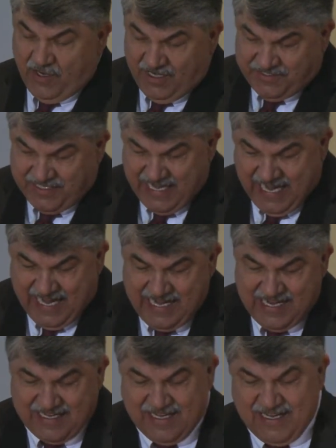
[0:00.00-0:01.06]
are
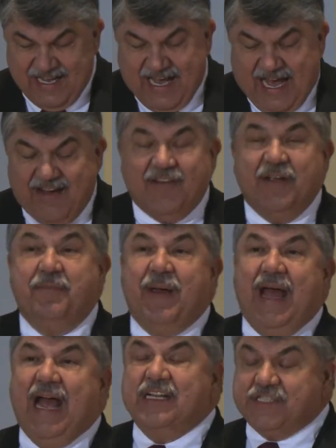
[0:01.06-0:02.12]
today, having
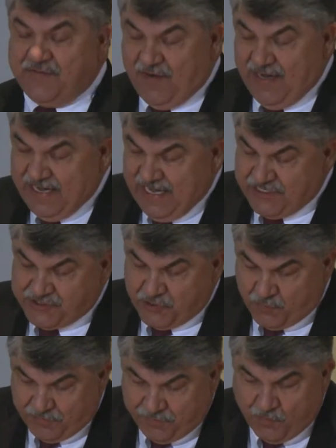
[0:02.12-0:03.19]
passed financial
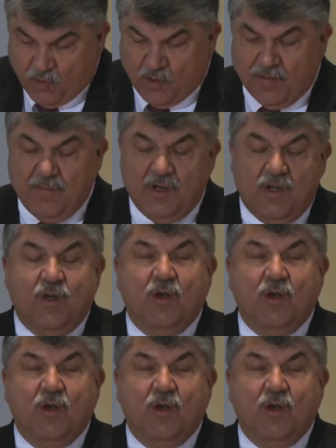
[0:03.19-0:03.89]
reform